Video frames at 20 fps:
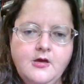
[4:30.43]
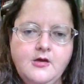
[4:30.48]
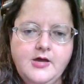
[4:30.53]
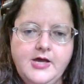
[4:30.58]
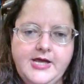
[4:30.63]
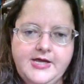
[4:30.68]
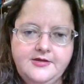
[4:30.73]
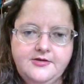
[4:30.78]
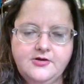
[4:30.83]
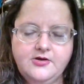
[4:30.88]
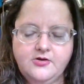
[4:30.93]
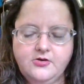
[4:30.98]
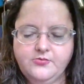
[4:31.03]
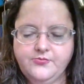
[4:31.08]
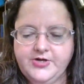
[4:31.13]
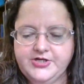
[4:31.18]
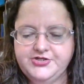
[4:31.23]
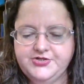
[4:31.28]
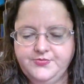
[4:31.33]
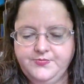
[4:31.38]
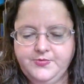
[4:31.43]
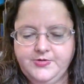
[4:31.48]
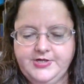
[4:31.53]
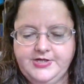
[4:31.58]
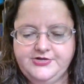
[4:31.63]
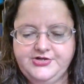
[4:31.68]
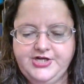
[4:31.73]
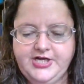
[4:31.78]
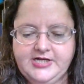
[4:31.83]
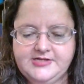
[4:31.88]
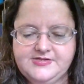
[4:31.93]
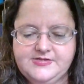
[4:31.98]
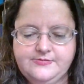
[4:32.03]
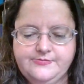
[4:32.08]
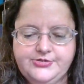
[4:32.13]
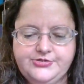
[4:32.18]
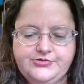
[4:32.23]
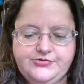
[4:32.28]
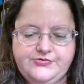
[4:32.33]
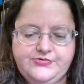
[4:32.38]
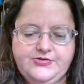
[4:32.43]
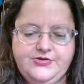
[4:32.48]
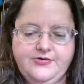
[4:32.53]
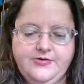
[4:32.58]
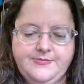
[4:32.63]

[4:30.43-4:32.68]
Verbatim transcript: And you know, Rachel Wood, she had some issues too.